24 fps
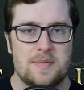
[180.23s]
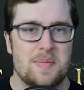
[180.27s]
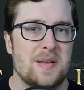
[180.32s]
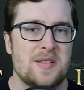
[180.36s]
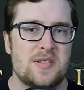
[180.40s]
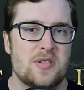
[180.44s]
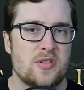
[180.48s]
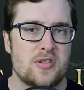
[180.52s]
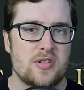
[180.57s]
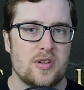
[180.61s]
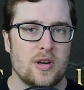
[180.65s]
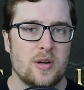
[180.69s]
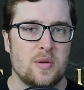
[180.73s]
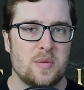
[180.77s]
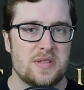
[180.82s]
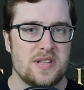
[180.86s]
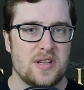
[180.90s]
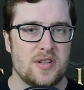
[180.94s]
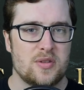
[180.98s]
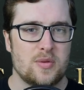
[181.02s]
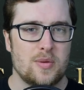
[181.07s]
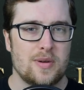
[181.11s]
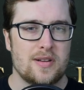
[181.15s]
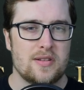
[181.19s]
Stark was on
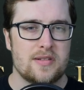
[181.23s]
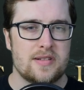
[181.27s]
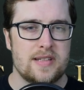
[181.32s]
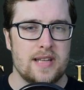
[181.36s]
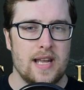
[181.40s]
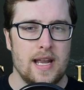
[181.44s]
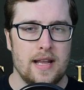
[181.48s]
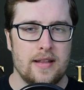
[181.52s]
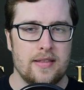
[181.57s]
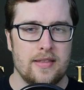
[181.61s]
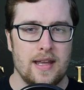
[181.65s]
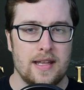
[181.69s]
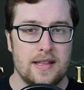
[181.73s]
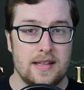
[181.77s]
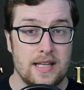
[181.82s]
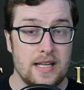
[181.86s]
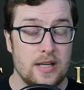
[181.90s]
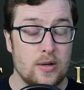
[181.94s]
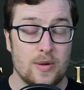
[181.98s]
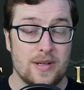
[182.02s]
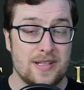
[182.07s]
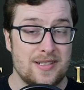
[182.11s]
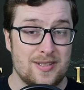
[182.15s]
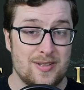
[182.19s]
Twitter saying that the
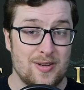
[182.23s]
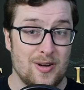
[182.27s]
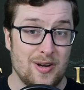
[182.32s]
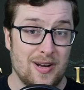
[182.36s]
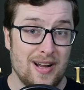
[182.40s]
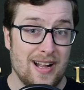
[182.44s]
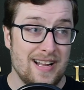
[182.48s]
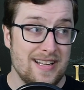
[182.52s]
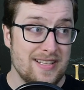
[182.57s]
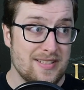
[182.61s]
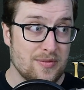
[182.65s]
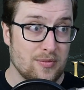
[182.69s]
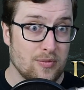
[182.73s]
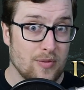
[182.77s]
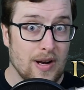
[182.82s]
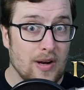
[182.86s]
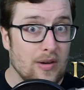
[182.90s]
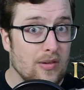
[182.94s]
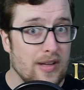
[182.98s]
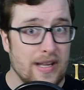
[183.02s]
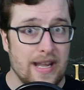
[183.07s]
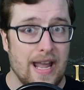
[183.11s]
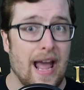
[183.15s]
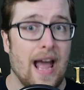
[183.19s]
Quick Start Guides
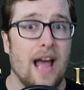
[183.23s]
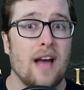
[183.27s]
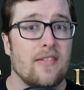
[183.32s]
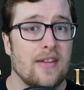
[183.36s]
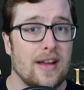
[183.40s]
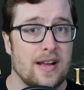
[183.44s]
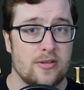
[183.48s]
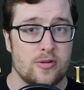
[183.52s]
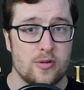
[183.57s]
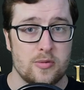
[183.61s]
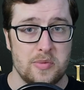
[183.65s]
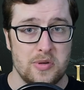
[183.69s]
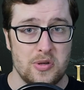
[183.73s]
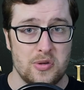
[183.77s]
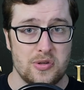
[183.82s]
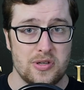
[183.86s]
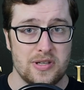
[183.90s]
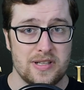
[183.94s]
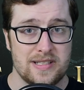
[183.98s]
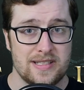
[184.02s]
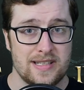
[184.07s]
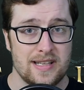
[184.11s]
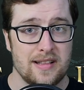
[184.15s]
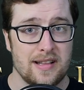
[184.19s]
rarely have
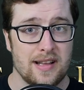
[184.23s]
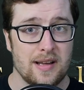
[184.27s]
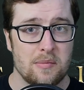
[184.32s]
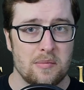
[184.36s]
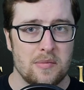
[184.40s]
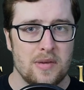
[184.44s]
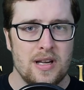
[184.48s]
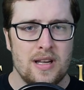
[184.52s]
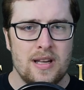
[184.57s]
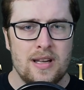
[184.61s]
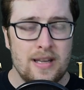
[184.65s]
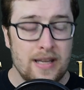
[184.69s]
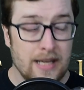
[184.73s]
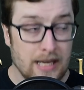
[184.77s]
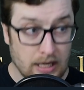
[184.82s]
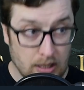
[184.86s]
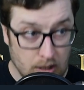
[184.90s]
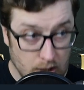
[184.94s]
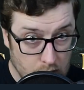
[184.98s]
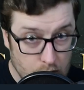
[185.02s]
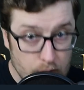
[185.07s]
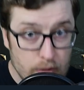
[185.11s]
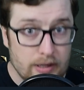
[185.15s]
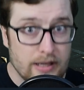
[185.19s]
attributions in them,
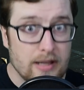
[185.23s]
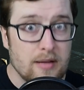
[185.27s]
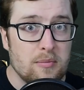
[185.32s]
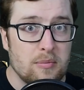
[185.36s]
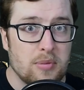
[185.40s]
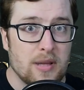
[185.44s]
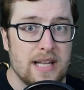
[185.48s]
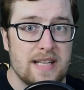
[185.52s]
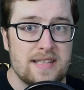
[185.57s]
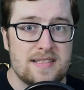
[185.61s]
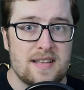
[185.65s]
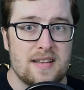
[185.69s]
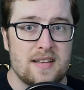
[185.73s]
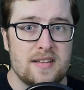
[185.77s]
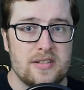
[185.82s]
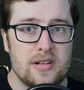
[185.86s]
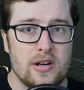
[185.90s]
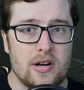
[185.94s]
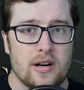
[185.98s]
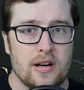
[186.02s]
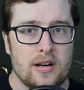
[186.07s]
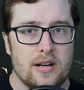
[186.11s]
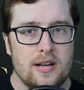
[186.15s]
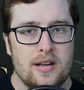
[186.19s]
including Blades in the
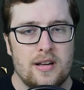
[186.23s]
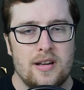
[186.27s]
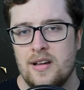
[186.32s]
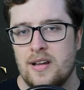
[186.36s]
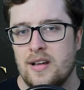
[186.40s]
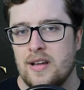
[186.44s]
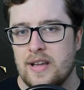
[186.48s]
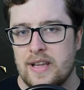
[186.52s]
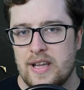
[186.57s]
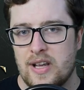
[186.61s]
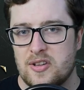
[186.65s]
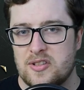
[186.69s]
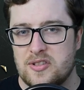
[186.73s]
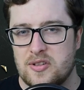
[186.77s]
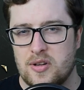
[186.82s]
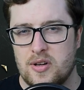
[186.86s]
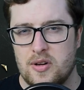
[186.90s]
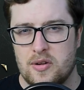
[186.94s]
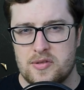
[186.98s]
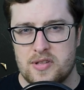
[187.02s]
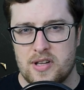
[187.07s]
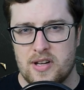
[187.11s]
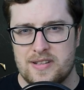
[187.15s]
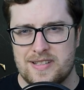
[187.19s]
Dark. He also
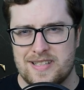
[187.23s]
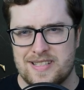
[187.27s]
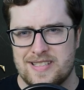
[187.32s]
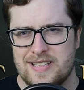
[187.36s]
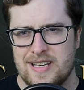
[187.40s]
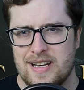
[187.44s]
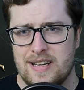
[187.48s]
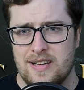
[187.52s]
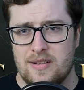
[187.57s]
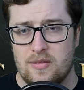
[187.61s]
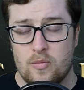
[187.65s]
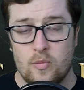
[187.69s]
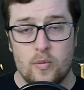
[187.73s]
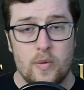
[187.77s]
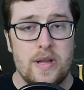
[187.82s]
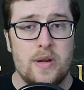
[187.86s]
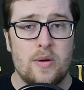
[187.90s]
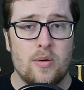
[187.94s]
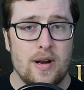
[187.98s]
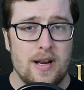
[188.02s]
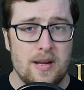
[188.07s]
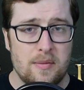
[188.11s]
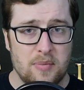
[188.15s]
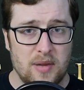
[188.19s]
goes on to say, "We
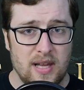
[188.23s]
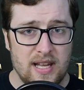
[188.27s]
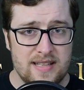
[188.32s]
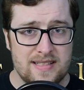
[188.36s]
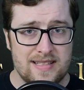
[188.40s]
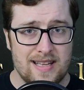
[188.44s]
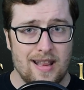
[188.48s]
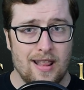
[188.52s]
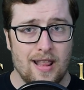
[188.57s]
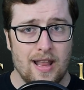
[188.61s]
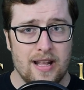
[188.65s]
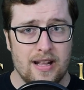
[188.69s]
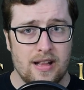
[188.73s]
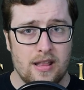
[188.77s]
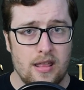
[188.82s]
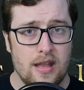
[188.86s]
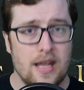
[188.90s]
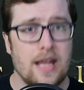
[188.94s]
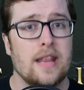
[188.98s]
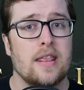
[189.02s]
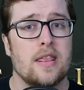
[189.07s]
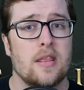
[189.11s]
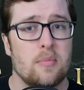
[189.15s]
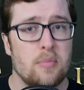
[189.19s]
credit Blades at length
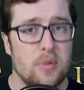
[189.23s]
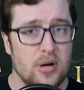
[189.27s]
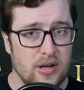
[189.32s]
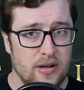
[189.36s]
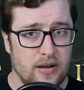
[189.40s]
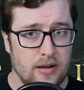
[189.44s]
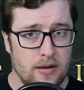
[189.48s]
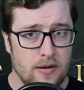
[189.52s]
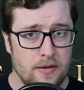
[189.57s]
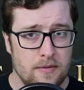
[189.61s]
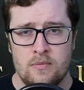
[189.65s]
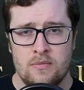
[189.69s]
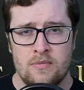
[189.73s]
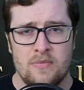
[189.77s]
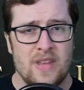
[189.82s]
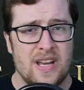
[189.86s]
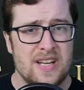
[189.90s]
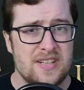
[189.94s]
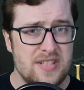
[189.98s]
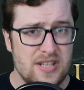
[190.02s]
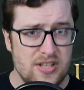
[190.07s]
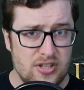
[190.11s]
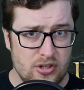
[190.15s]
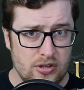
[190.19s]
in the book."
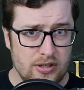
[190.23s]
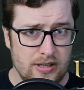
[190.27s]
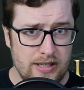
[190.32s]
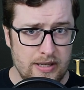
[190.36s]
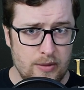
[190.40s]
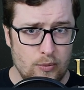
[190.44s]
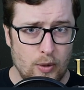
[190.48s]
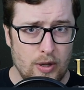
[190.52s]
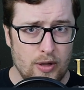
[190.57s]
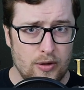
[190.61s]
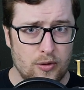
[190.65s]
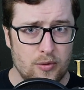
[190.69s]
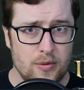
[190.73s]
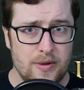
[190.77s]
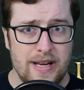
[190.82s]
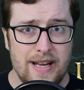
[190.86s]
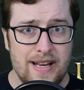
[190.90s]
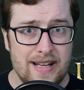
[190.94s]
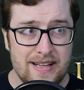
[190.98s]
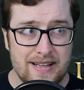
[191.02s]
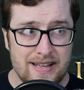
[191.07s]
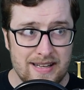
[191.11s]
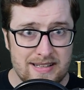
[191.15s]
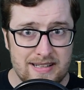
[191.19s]
Additionally, while
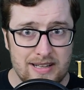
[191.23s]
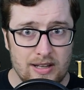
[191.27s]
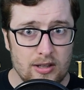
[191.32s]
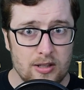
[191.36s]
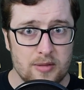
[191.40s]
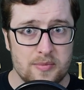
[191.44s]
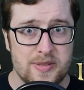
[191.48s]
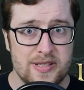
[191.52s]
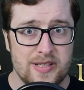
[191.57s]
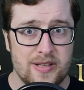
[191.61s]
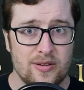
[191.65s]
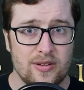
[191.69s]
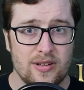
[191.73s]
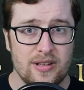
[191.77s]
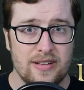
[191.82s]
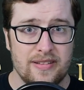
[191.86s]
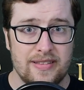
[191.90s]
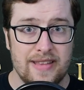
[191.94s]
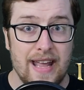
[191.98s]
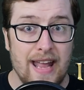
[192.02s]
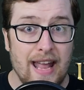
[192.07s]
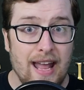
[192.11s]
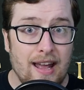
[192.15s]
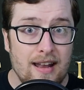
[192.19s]
creating Candela Obscura, they
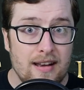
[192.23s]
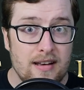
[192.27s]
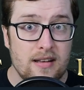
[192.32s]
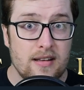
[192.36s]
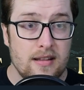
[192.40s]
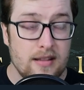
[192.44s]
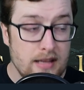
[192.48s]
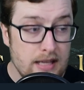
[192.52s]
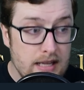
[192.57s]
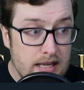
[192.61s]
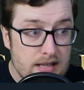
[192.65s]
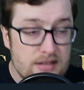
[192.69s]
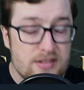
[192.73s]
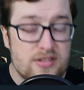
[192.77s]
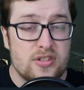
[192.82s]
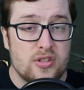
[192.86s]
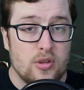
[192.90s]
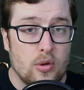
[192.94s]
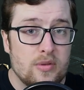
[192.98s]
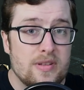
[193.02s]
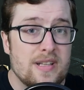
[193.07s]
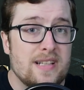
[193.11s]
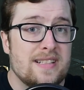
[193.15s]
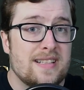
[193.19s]
had the
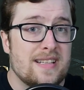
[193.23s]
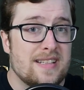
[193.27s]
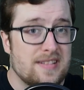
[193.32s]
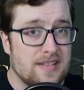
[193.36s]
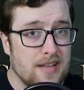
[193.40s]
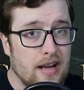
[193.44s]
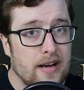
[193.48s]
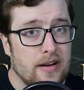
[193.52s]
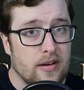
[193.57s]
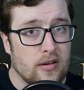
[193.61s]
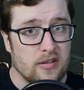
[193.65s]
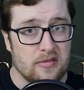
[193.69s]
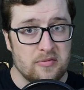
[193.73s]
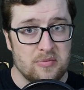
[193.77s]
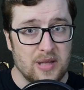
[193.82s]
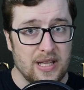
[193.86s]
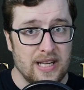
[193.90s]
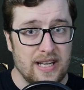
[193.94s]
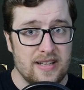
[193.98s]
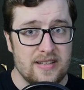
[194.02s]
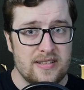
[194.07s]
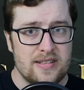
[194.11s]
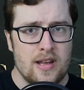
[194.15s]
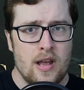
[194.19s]
consulting designer of
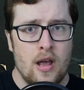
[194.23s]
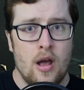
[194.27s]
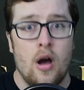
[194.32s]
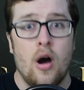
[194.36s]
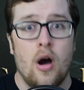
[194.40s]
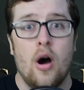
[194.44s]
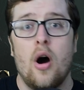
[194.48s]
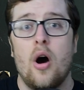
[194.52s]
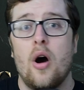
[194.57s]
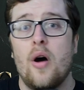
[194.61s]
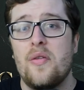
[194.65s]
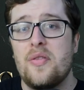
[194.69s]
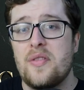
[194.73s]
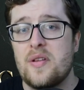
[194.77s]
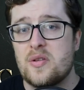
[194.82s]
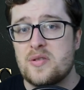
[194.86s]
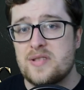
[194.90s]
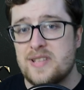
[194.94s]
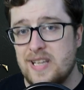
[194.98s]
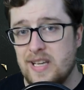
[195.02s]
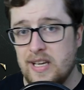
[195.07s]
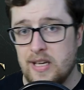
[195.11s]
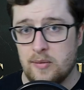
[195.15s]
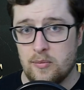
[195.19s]
Blades on their
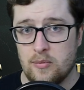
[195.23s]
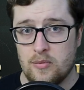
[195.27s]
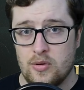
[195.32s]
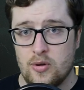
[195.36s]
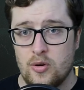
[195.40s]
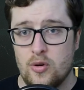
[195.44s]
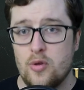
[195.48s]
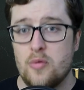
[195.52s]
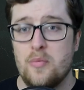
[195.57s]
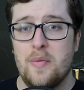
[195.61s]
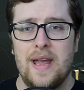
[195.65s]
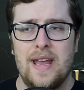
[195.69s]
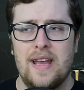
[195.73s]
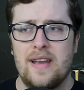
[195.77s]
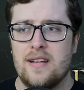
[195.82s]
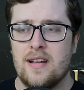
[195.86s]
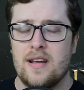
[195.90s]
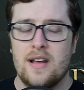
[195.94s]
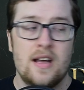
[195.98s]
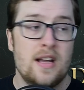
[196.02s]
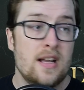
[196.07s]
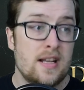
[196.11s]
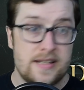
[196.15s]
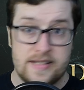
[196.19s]
team, who made
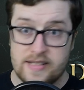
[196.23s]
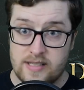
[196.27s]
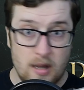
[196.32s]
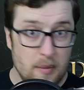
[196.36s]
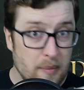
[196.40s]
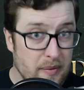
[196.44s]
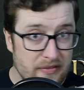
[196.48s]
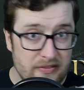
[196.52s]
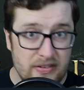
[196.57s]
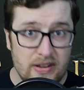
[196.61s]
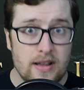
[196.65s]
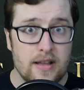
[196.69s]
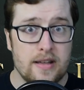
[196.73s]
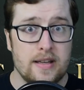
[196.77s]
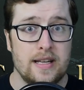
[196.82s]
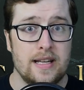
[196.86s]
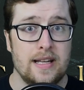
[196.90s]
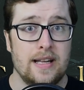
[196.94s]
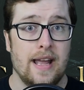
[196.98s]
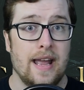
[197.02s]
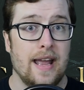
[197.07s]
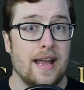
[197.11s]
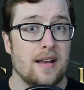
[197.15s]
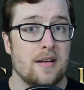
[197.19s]
Scum and Villainy
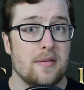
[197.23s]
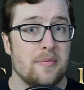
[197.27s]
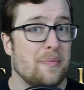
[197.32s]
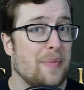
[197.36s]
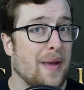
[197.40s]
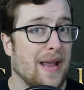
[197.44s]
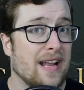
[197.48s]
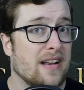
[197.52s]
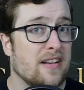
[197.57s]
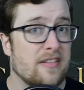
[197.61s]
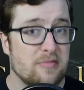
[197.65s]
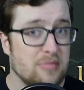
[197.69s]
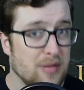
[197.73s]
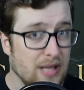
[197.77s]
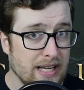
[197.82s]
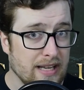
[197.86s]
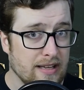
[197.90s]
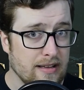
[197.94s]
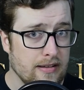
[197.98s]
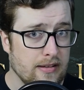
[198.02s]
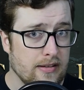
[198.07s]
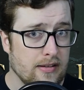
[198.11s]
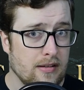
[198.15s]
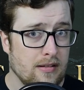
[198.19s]
and Band of
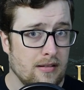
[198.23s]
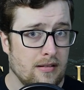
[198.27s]
Blades.